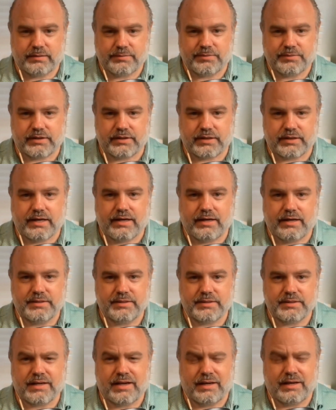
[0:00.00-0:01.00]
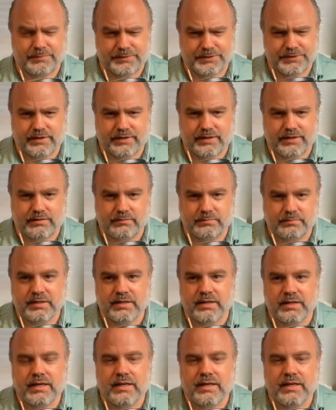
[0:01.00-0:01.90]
neighborhood economist. I'm here to help.